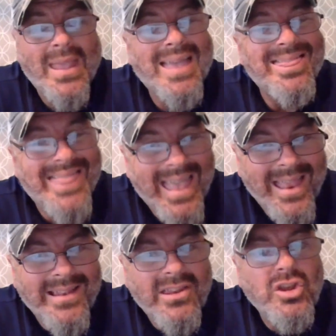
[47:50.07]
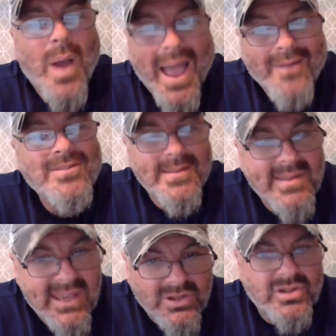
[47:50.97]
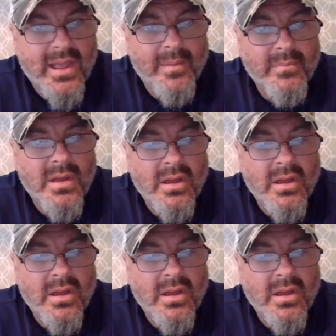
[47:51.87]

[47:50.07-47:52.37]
And then you have to teach them